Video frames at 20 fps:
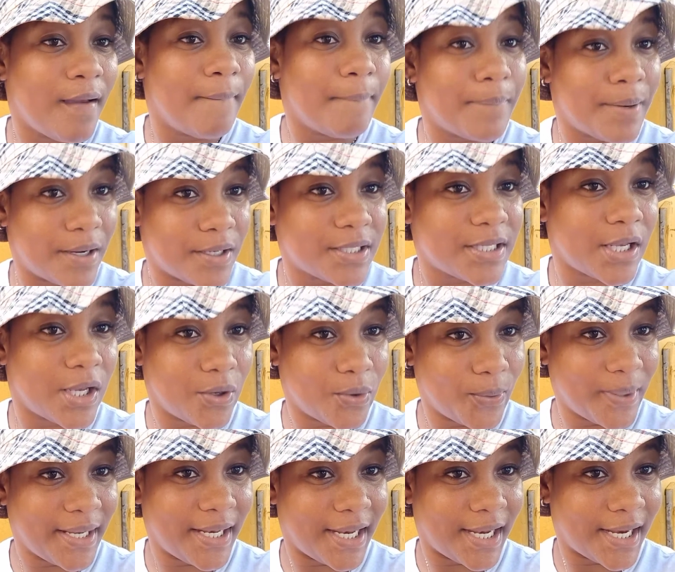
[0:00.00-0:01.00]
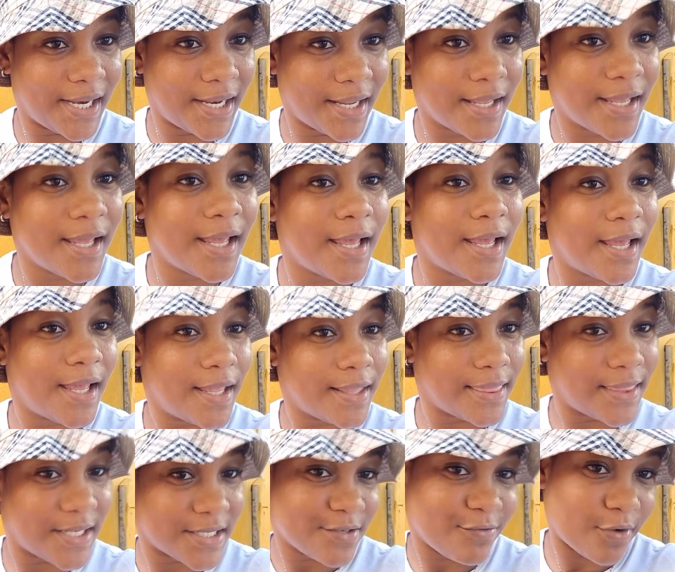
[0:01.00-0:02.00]
but we did
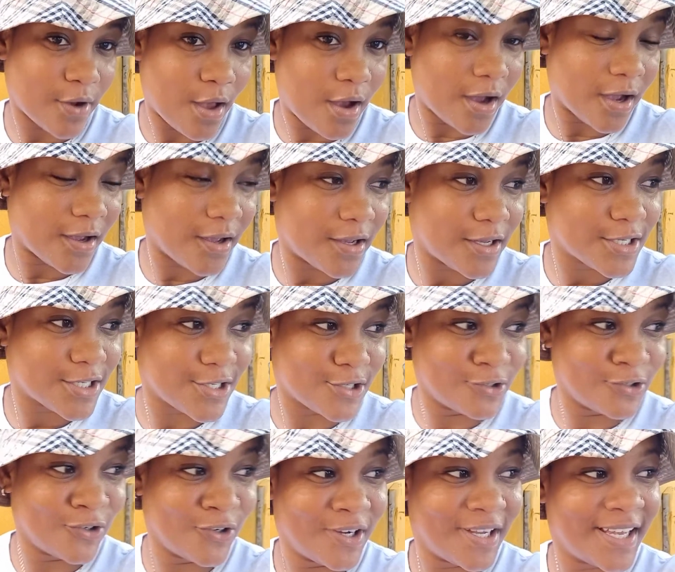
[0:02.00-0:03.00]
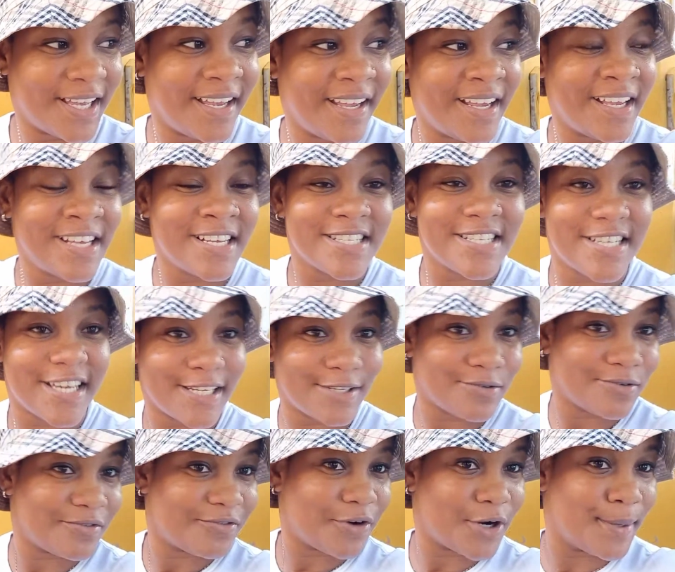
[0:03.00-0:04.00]
this vlog so stay
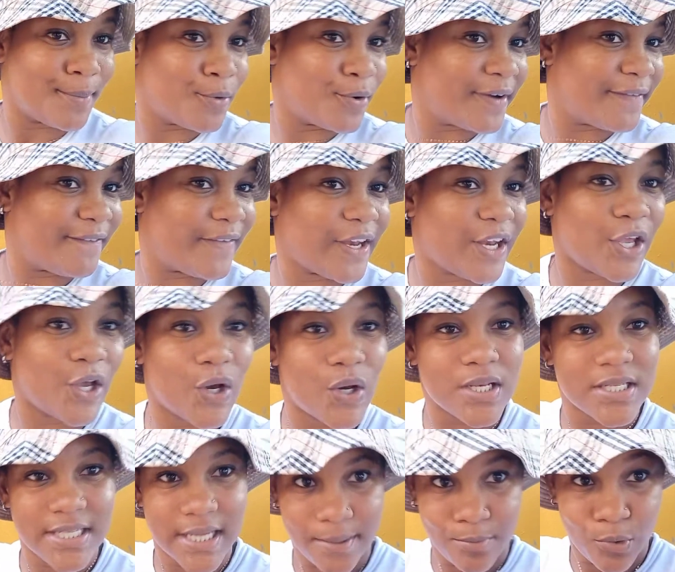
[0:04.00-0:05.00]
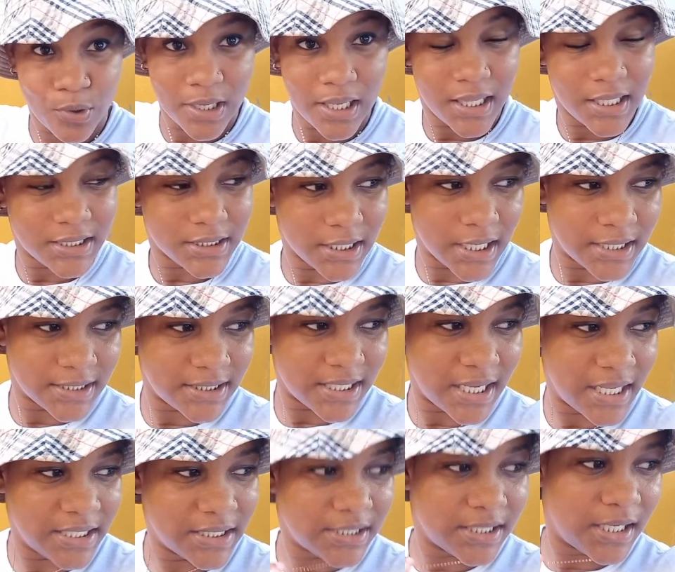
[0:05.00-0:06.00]
tuned for more videos and more lit
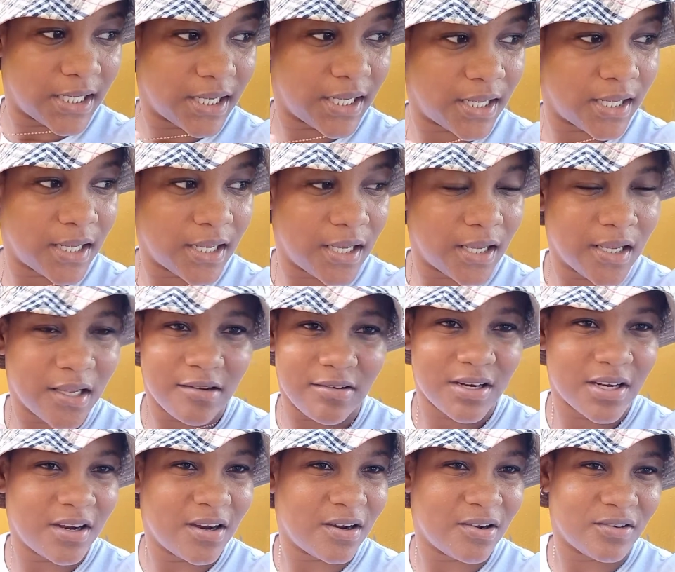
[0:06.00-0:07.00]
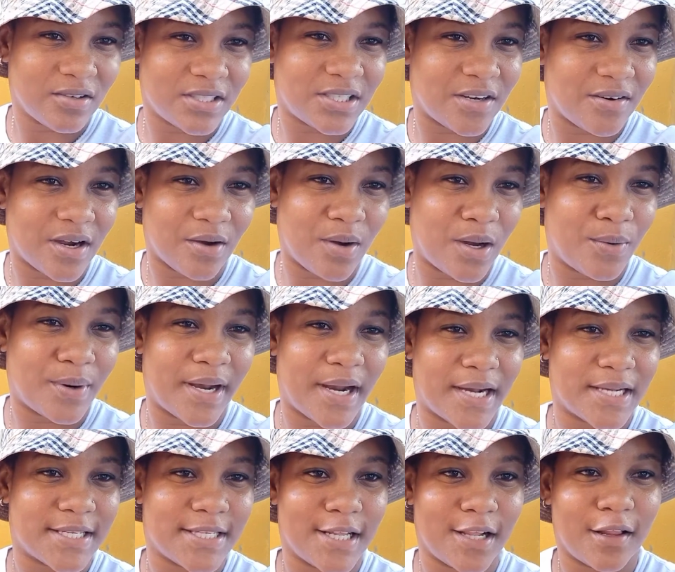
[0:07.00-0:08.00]
content not the girl out going with
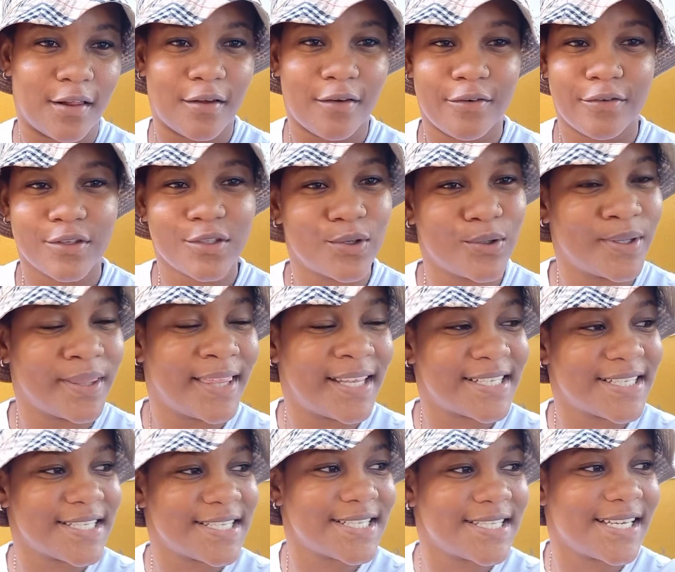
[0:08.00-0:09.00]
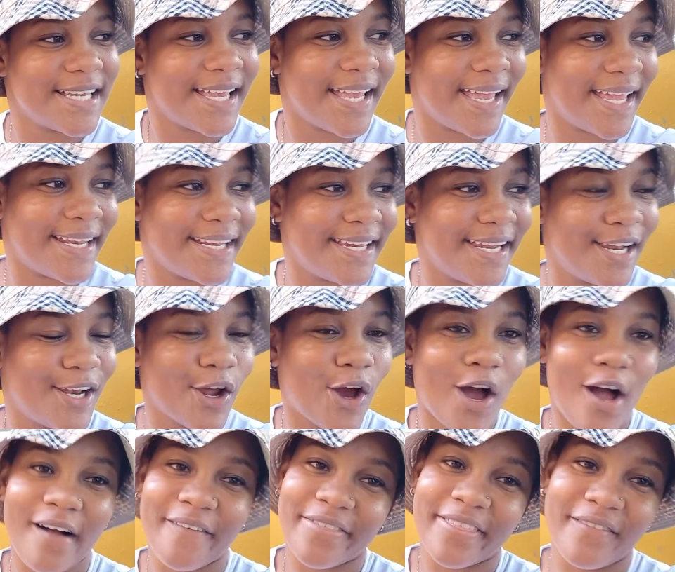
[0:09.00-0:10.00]
herself so this is the ending
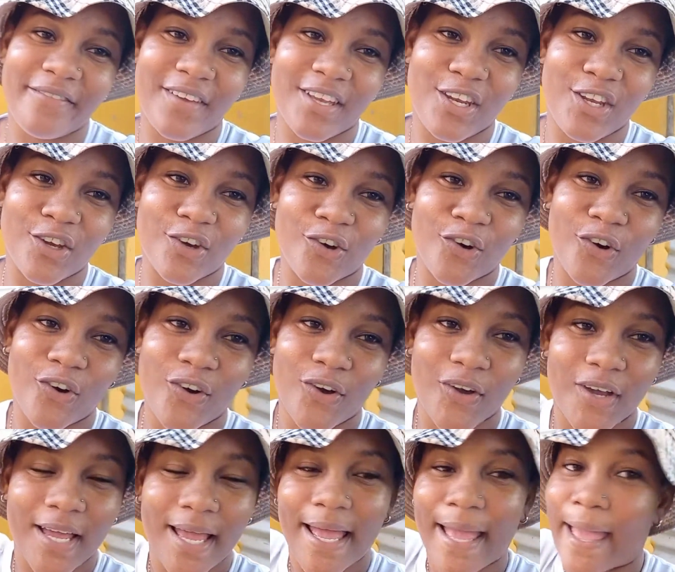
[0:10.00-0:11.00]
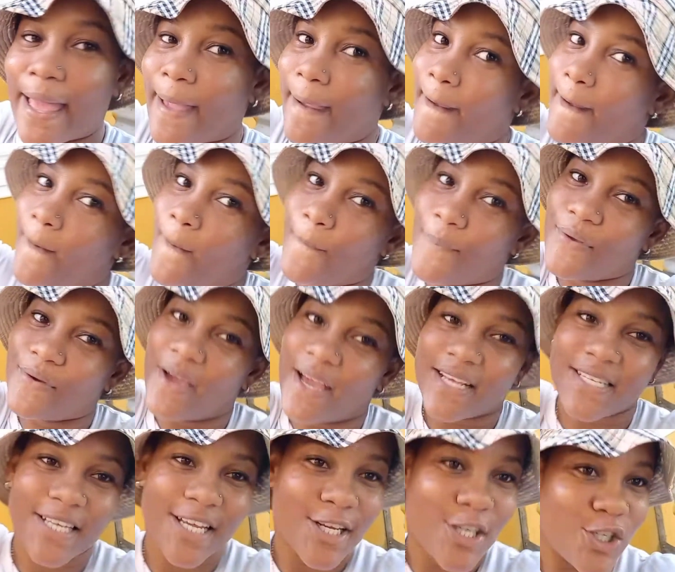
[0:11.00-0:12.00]
of the video hope you
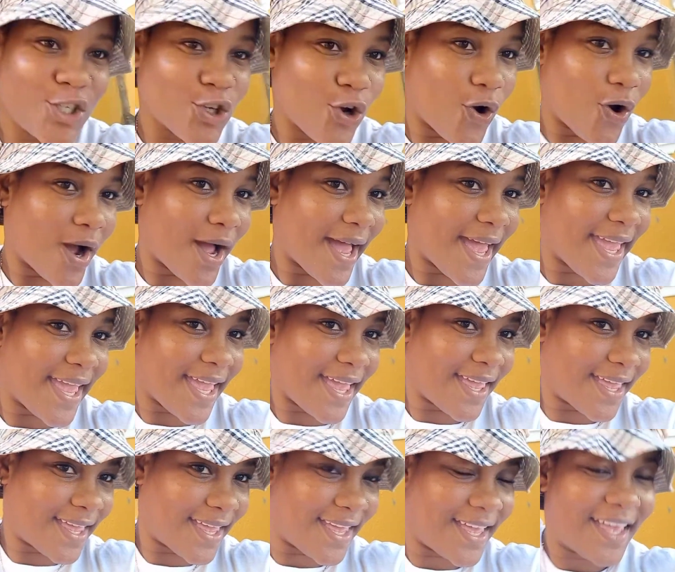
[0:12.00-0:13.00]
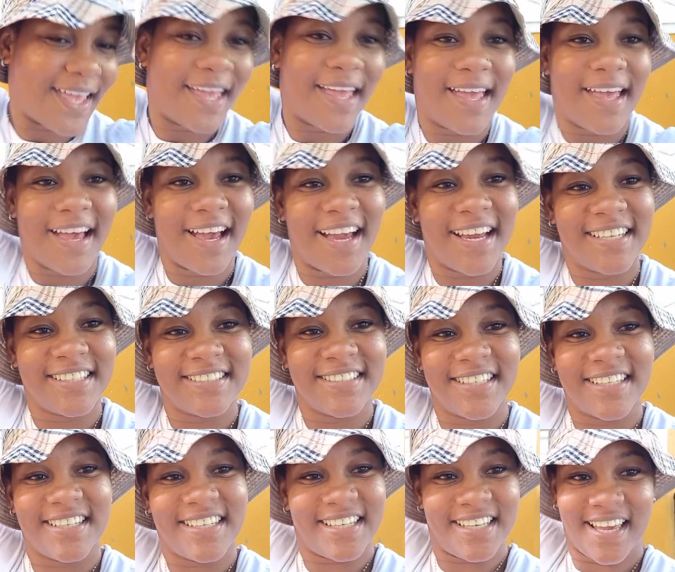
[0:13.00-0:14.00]
guys enjoy and
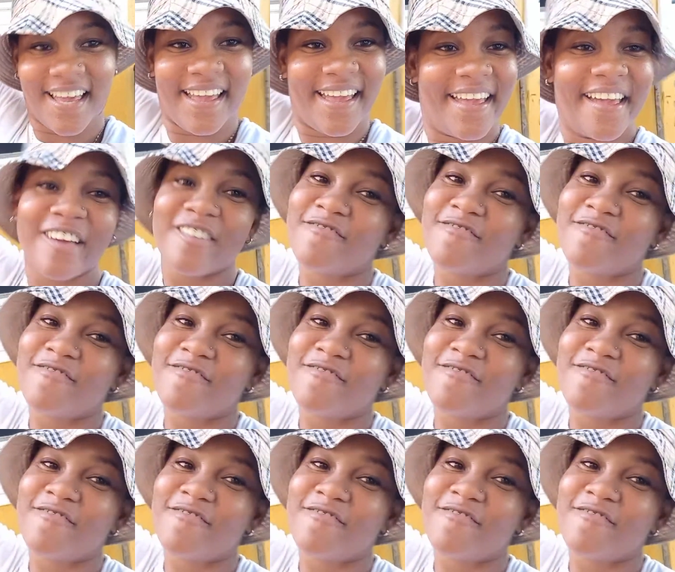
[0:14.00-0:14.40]
yeah